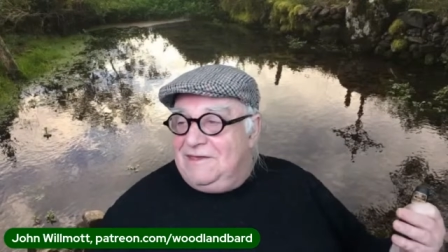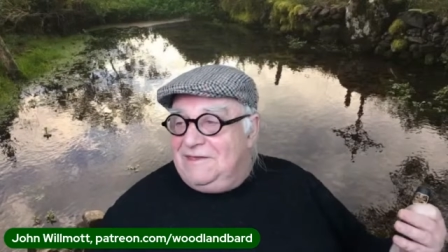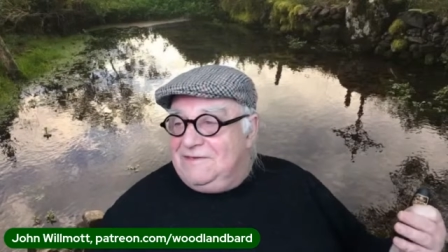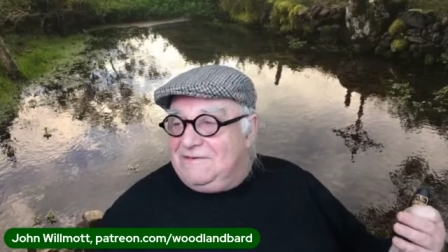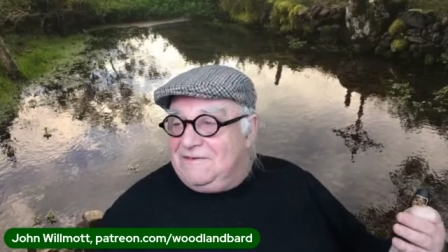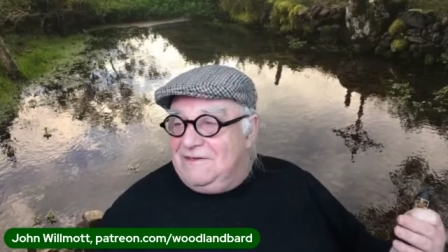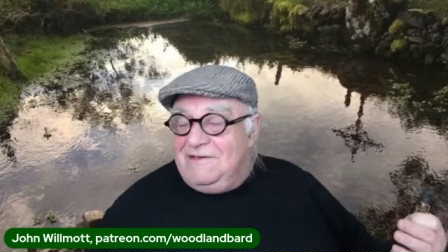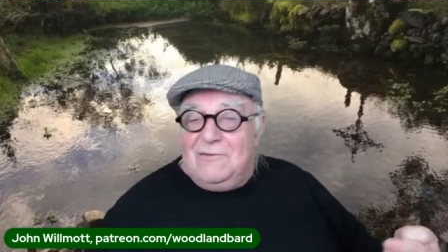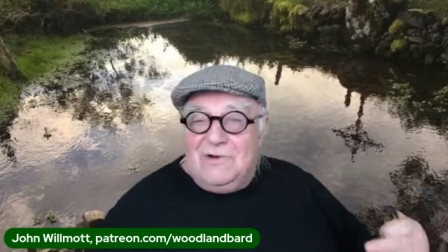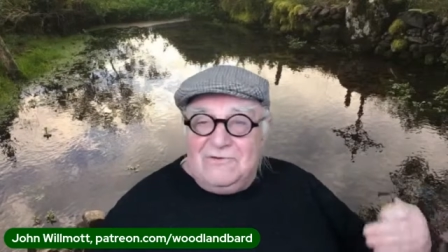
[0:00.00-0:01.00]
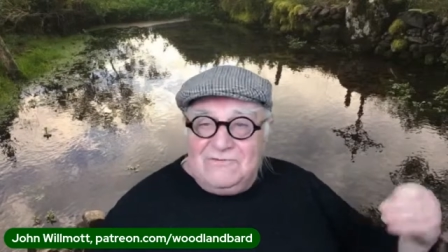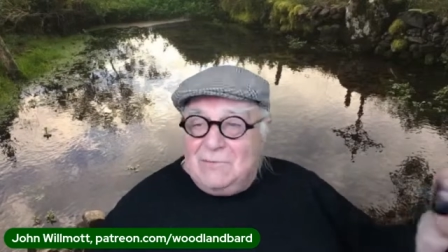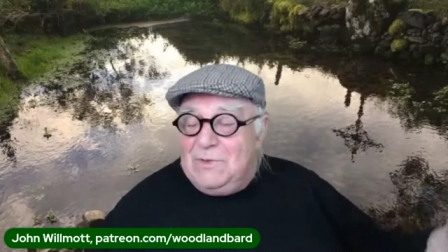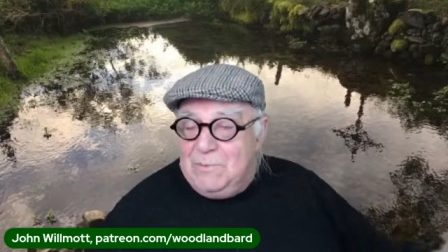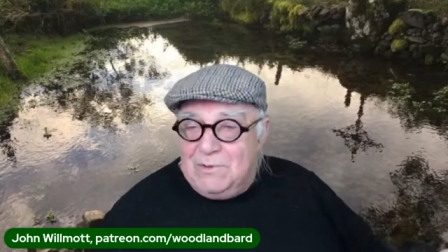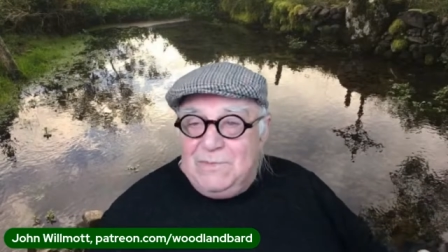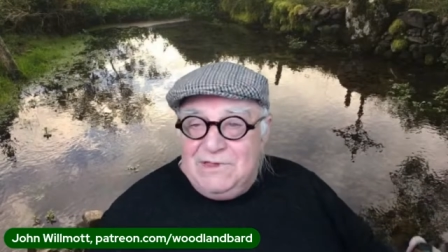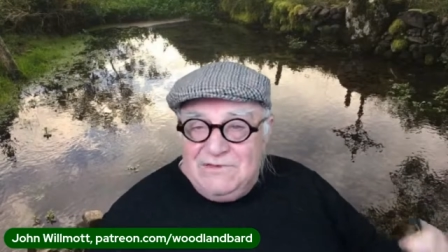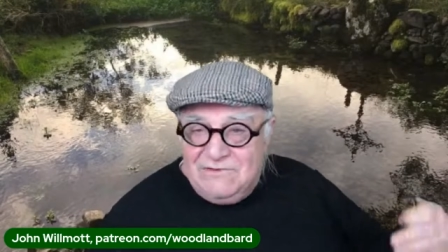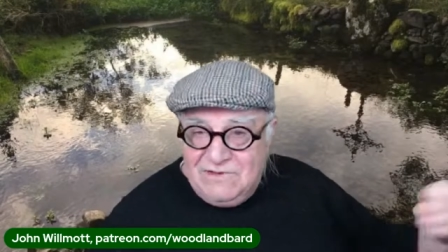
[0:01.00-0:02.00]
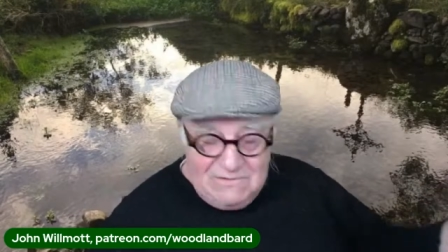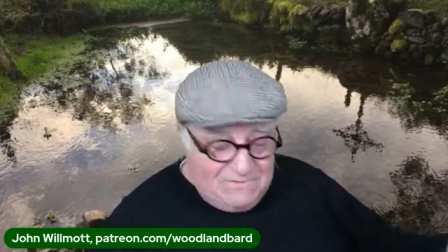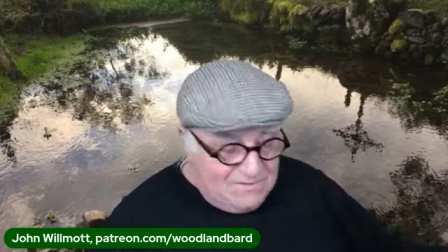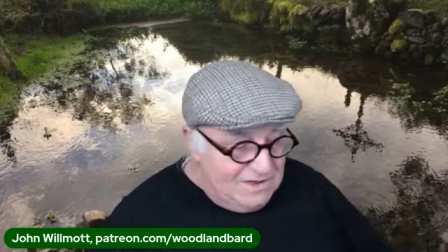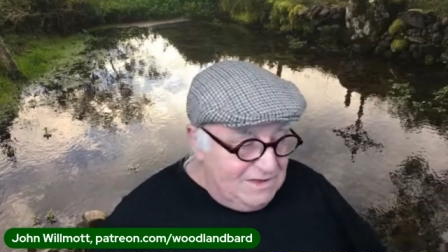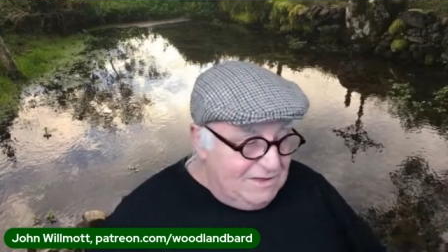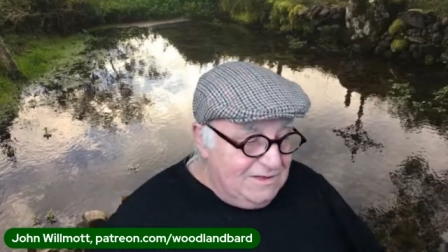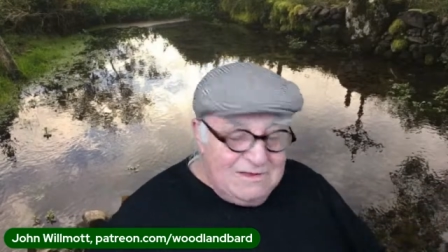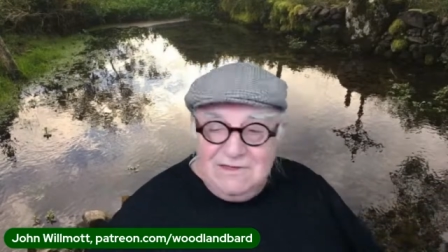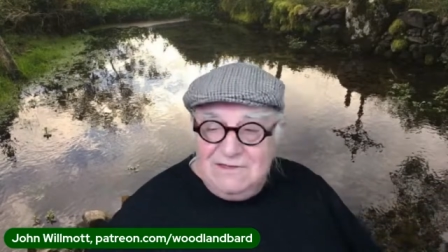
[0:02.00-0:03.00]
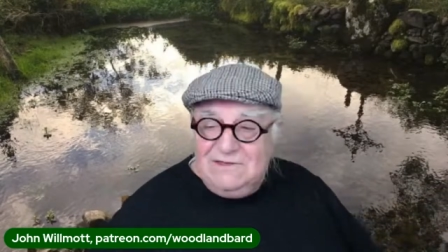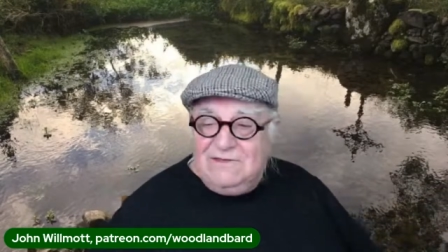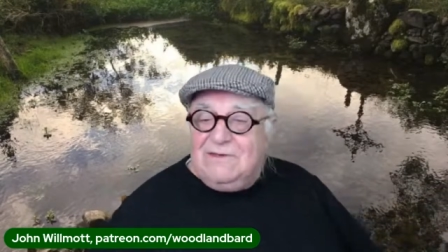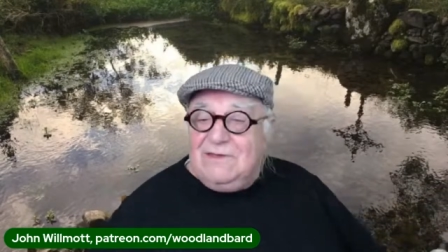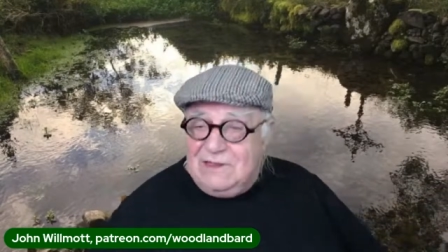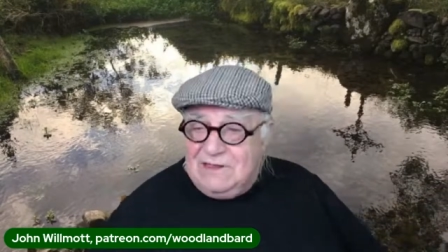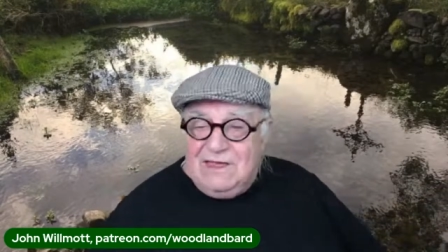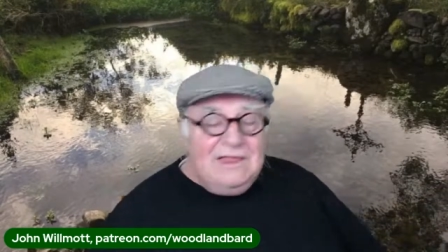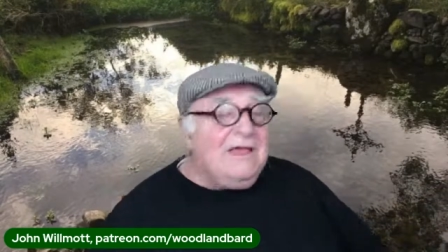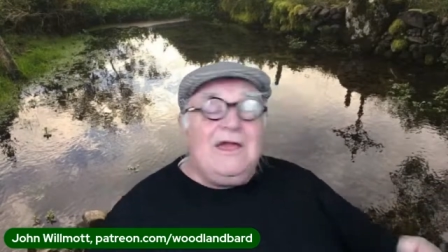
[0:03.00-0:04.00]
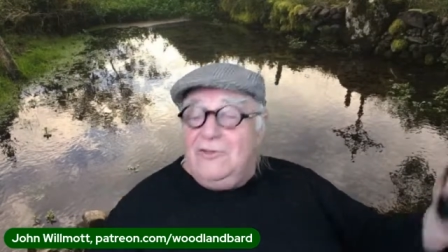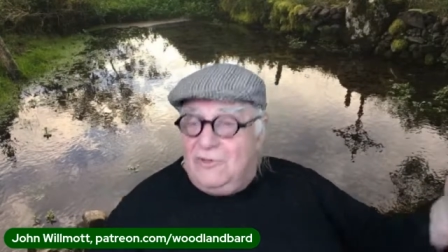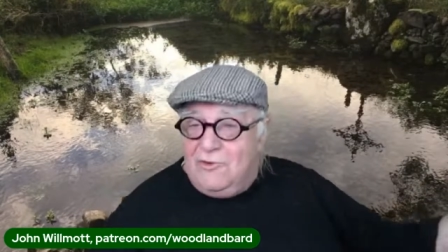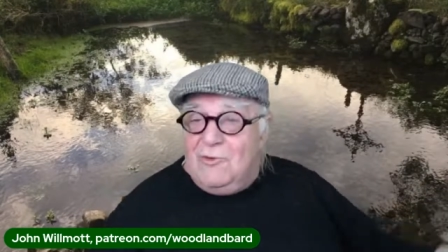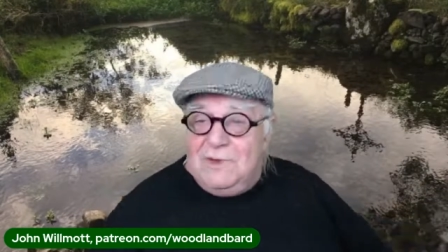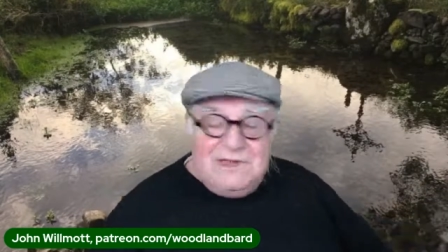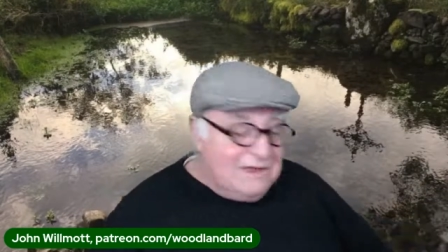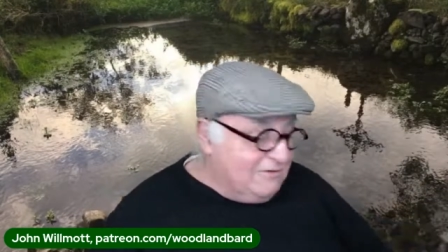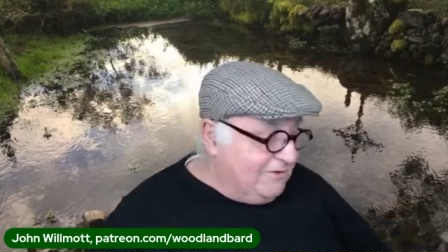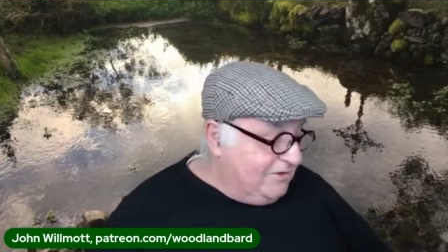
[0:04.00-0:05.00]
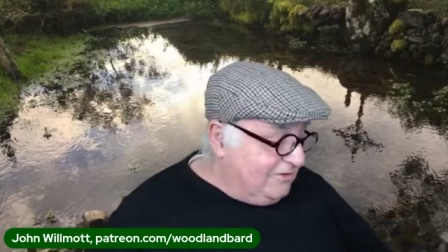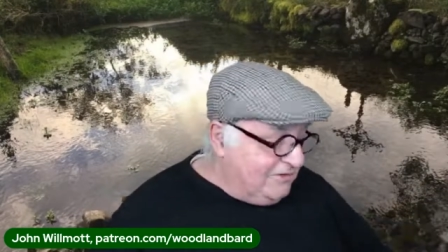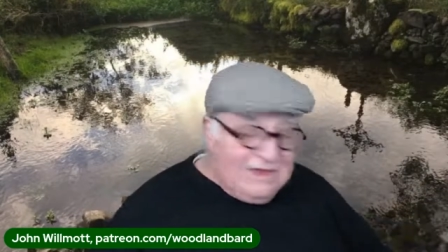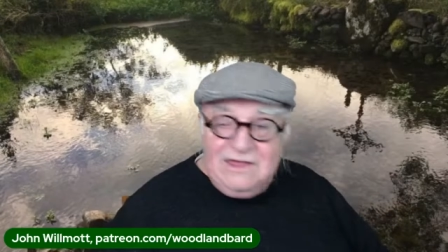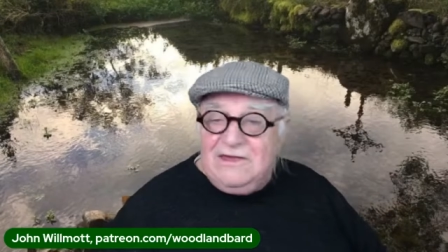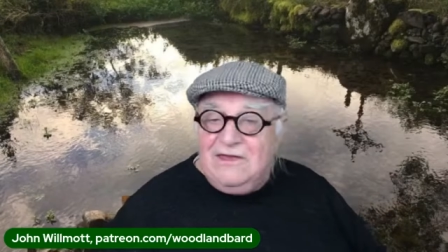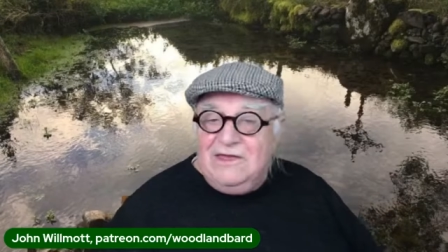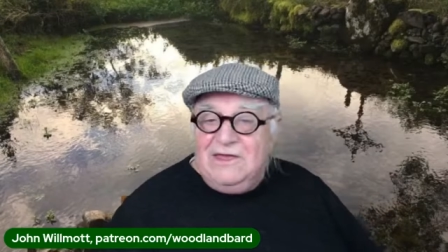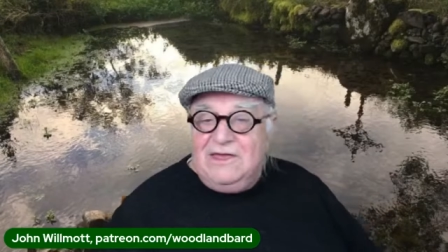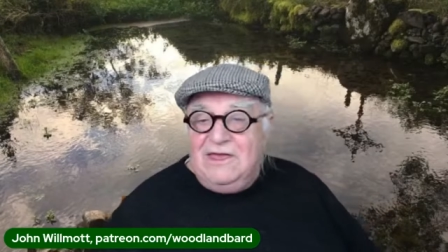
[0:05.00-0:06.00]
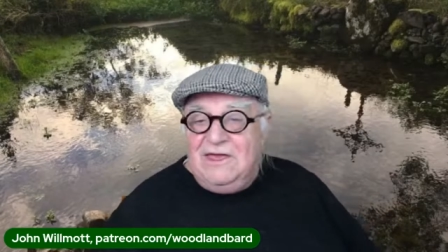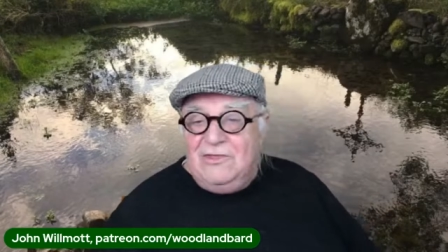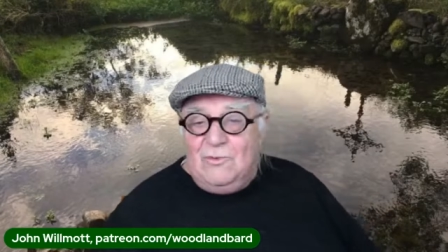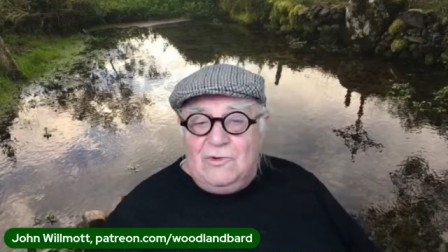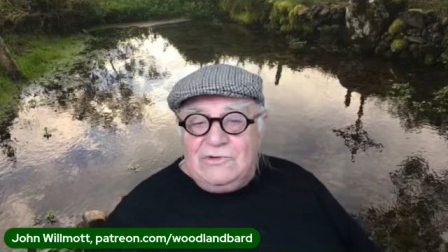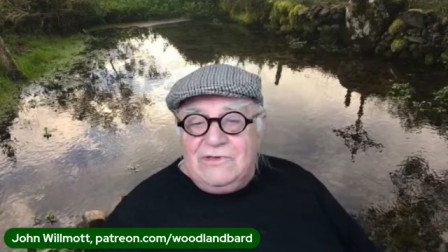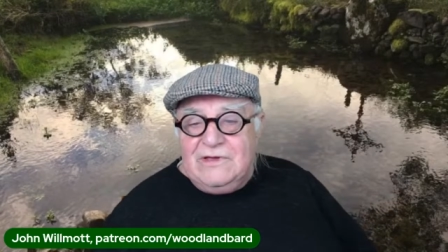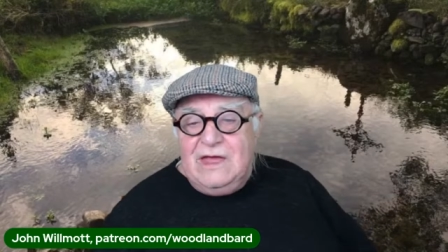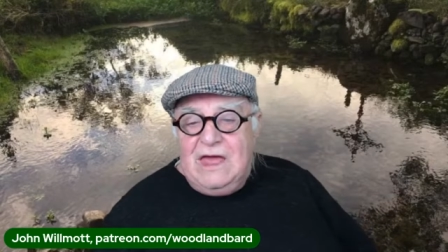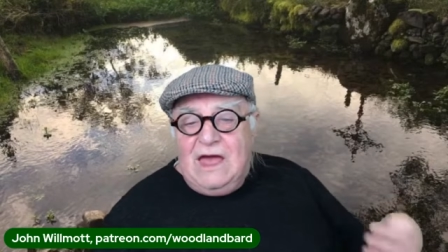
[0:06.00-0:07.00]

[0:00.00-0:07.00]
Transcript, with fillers: there's a lot more rumpy-pumpy and stuff. And, uh, and it could all be down to the zinc in the water.